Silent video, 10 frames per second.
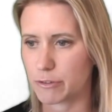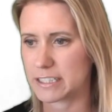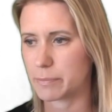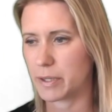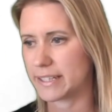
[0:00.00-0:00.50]

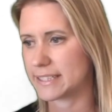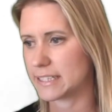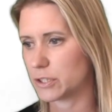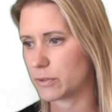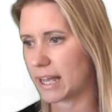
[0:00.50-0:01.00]
to put this
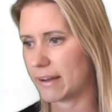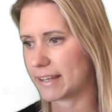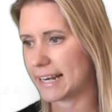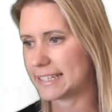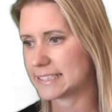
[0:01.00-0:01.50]
into your
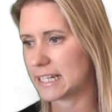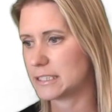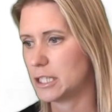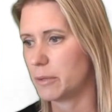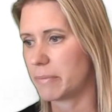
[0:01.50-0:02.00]

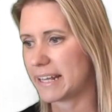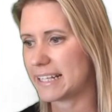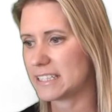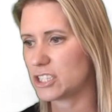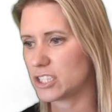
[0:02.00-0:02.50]
calculator, but it
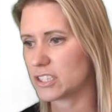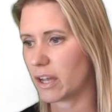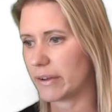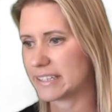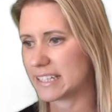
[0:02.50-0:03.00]
is just
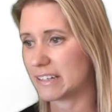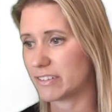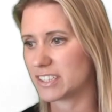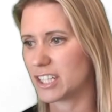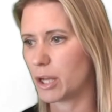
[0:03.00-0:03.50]
going to give
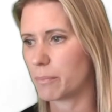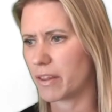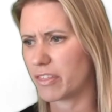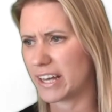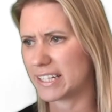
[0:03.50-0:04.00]
us the
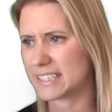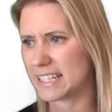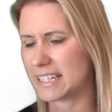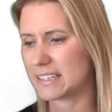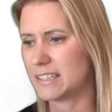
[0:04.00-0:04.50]
number
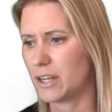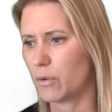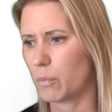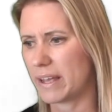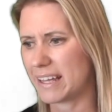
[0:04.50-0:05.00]
13.
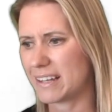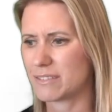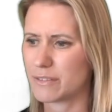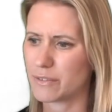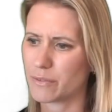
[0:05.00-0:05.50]
We're
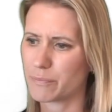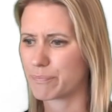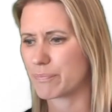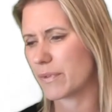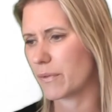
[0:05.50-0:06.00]

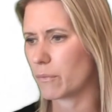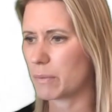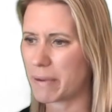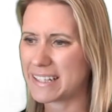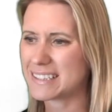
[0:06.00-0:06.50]

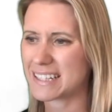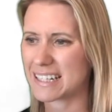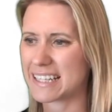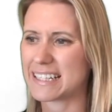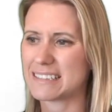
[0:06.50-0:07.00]

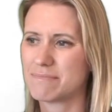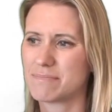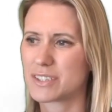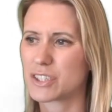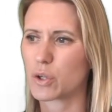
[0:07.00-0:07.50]
basically
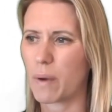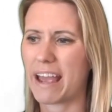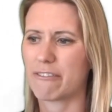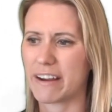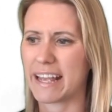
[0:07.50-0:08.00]

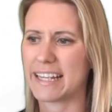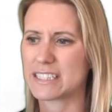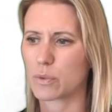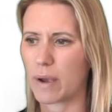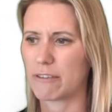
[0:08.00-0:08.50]
squaring a
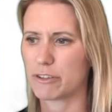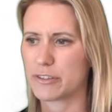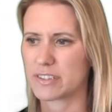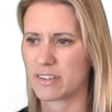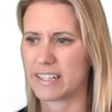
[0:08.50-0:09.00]
square
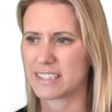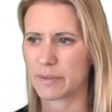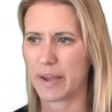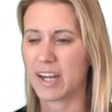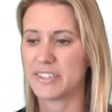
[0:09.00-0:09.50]
root sign,
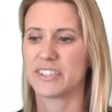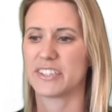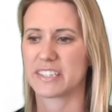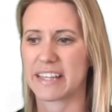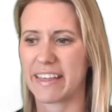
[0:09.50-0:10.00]
so it
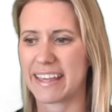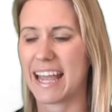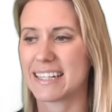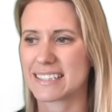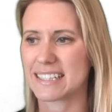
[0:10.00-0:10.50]
undoes it. They
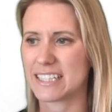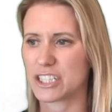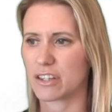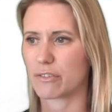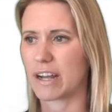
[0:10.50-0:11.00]
cancel
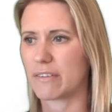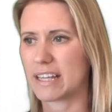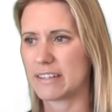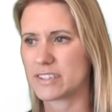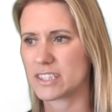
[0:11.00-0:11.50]
each other out,
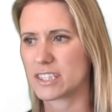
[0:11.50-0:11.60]
gives us the